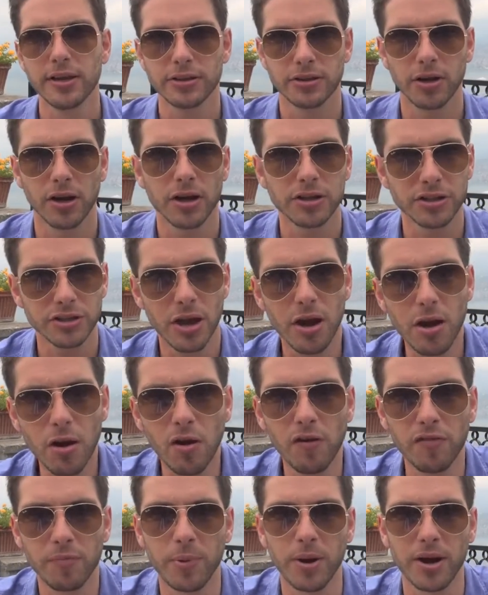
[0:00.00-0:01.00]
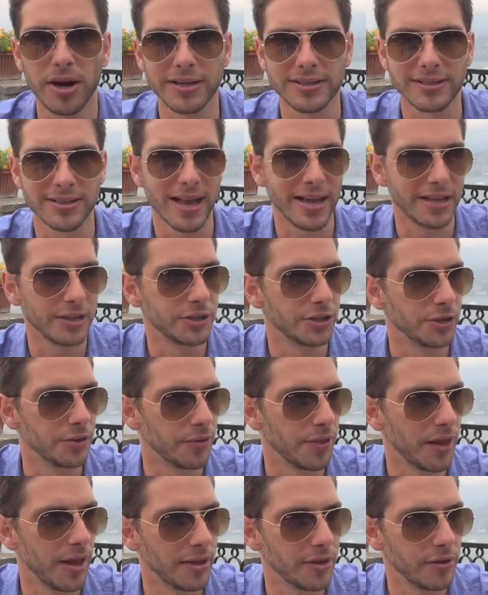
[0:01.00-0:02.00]
So I'm going to start off by saying to
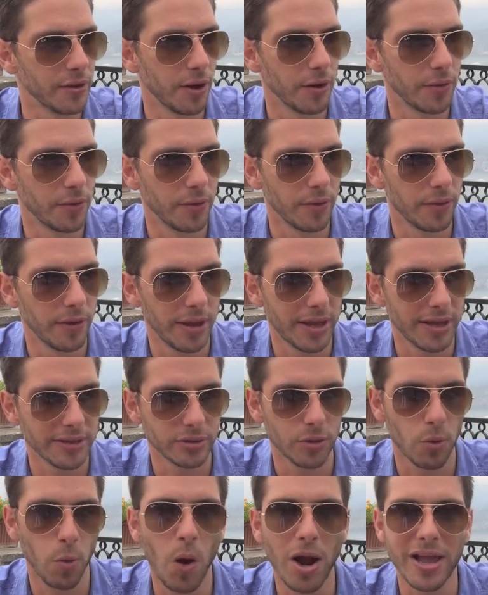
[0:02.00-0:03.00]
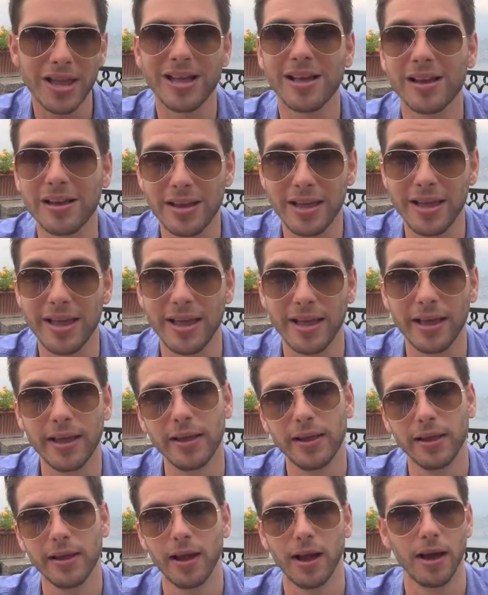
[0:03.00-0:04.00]
you that it's quite clear,